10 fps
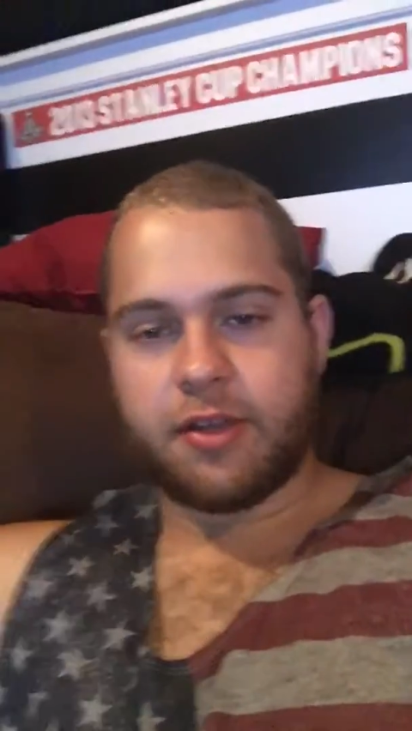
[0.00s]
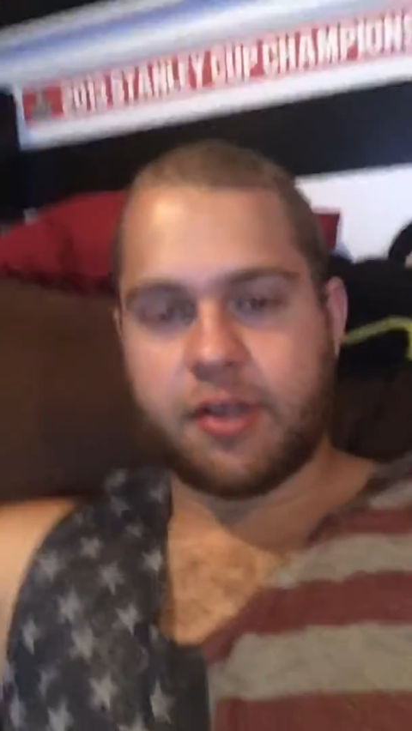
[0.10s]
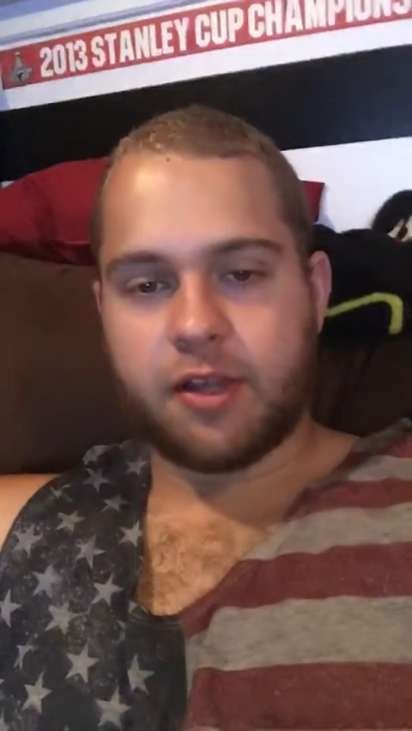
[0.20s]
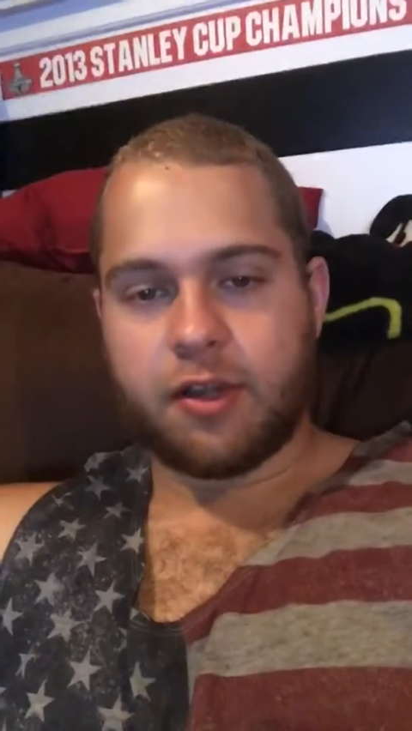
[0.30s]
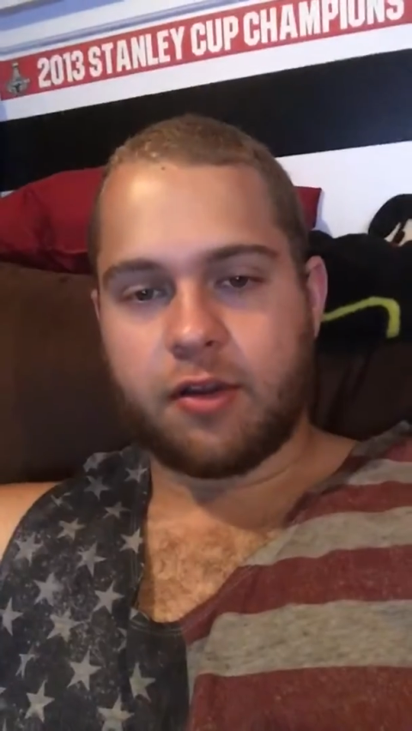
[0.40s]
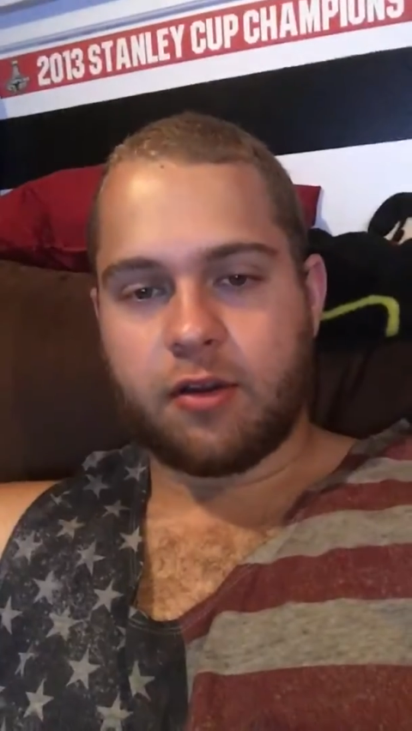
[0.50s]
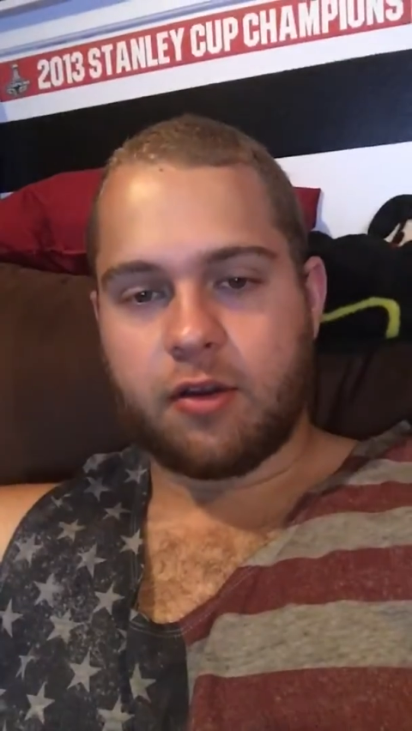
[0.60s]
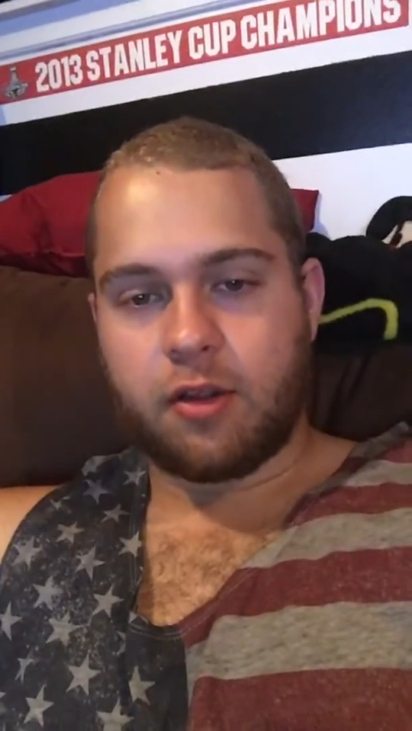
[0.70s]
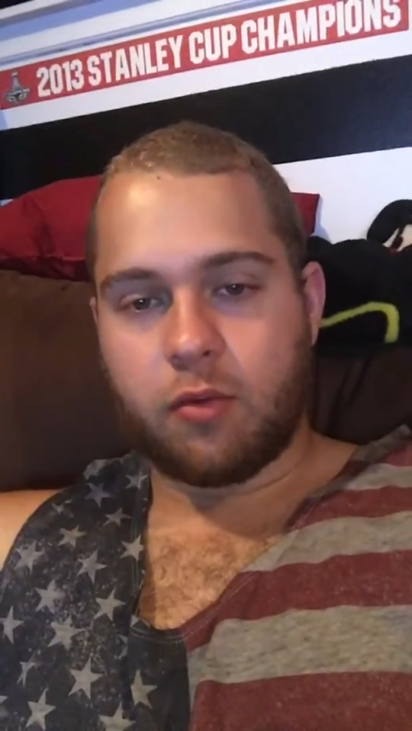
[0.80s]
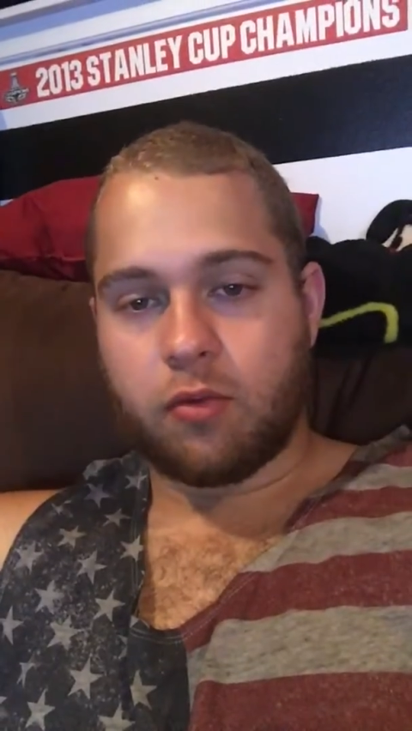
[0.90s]

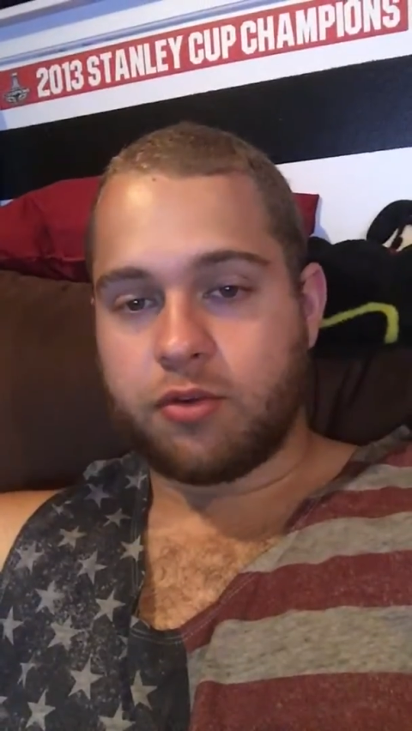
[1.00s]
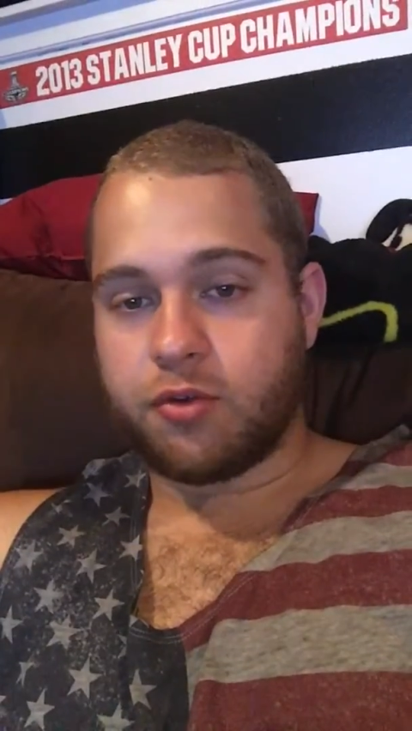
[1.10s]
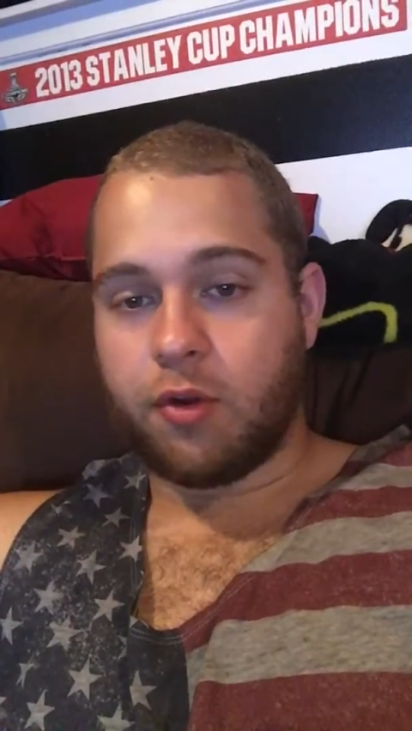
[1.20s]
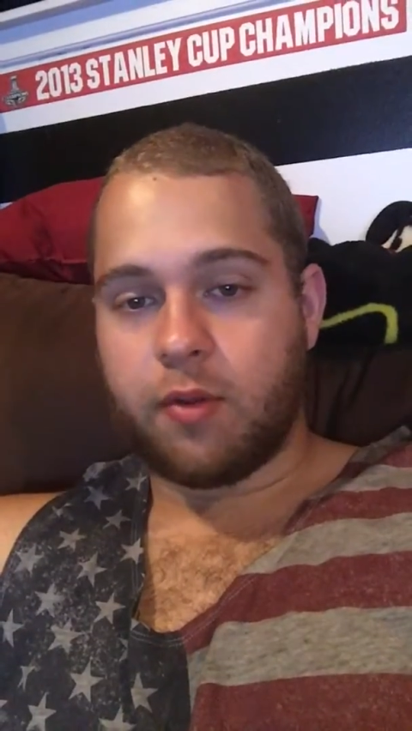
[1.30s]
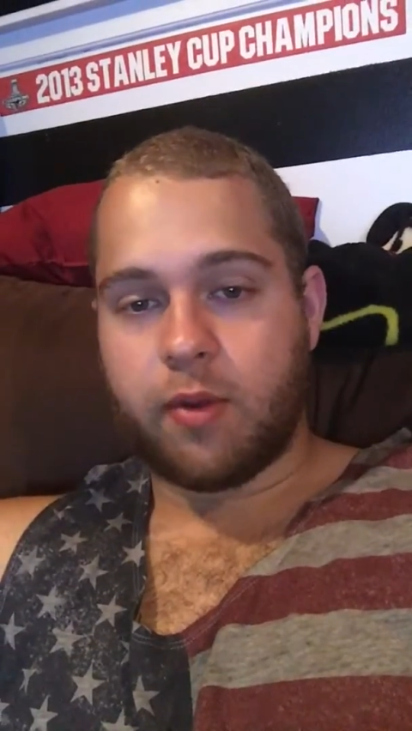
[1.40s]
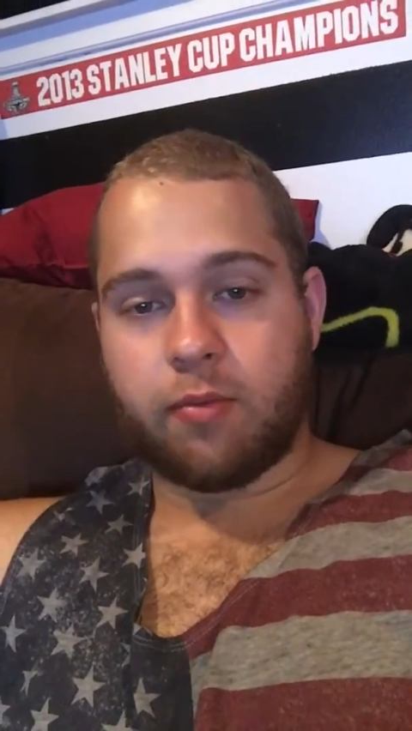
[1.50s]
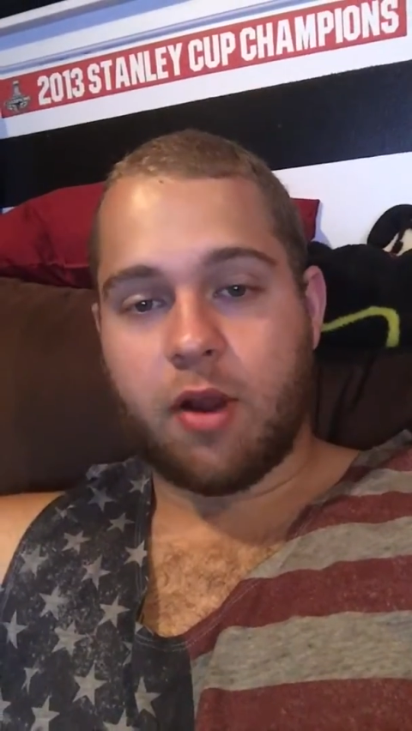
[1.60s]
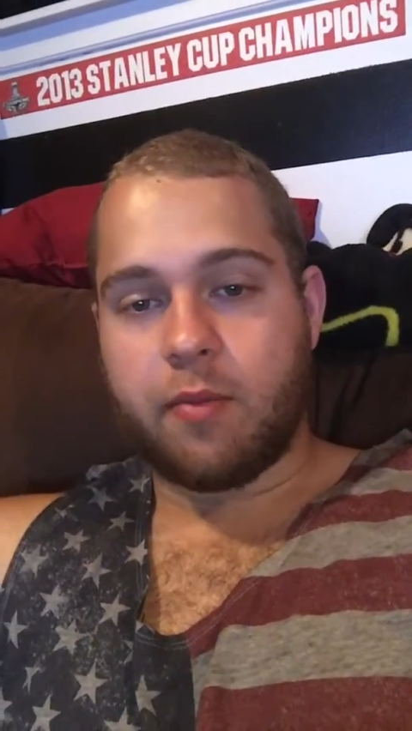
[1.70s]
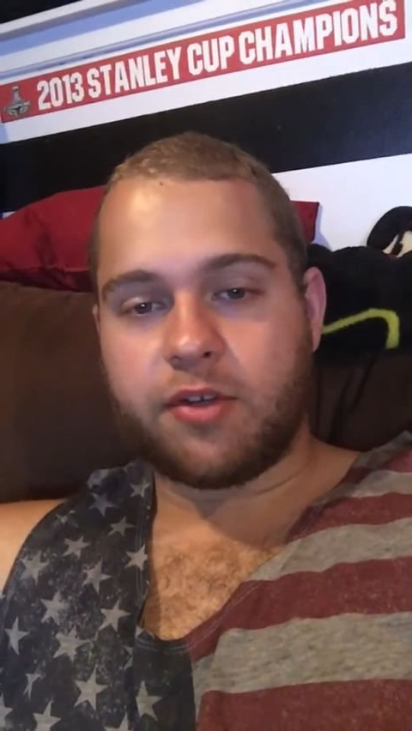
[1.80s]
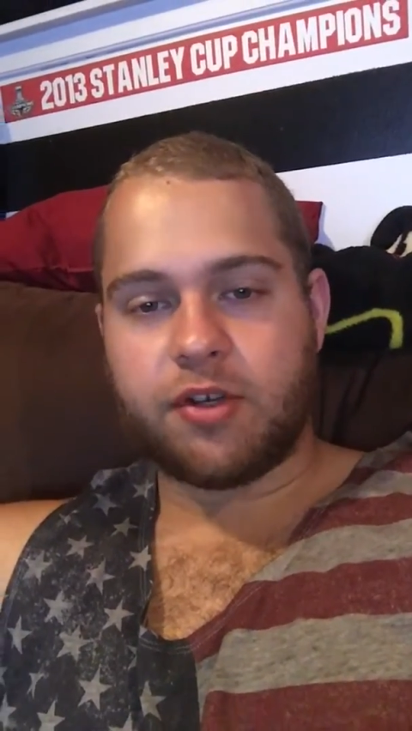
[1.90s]
and you will enjoy them, I
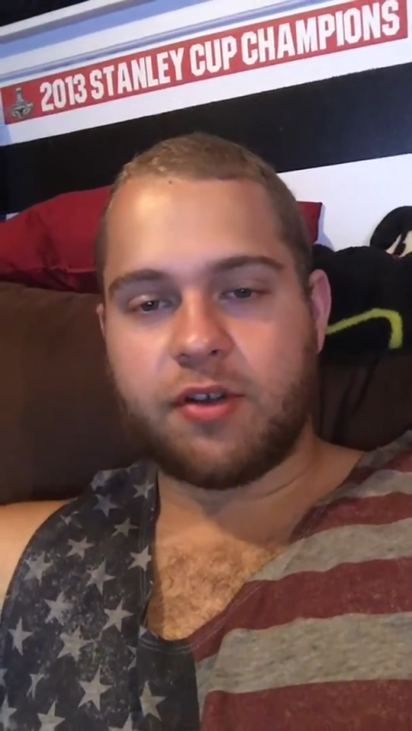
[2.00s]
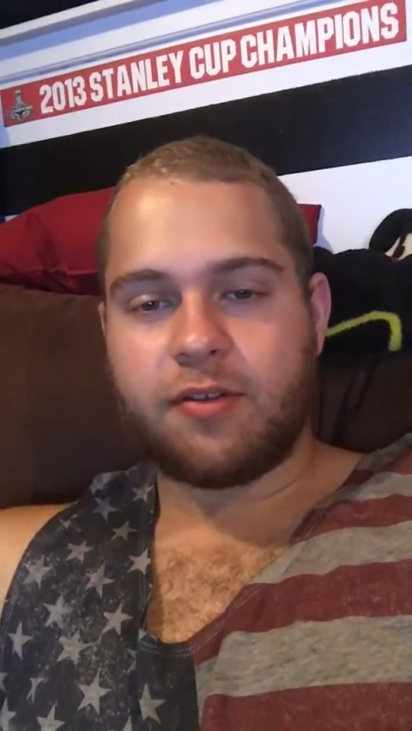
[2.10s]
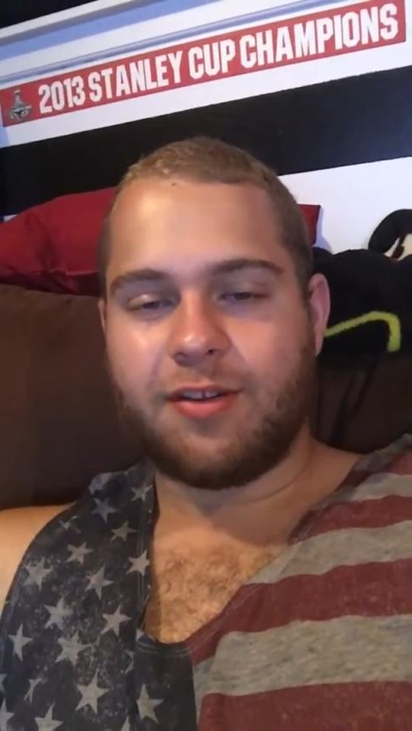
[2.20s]
promise you.